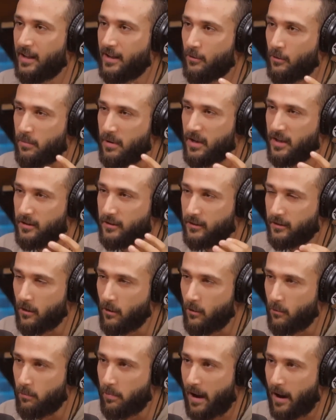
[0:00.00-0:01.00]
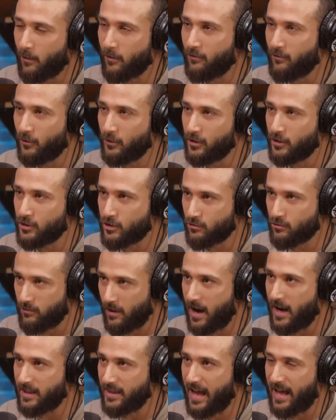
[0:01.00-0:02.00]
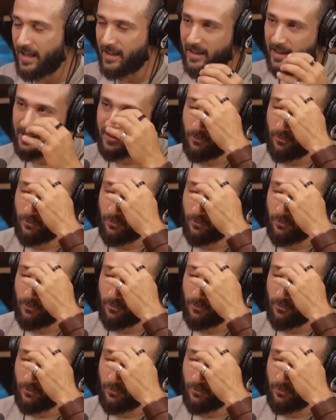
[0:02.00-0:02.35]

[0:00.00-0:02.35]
and it would be so powerful to try that,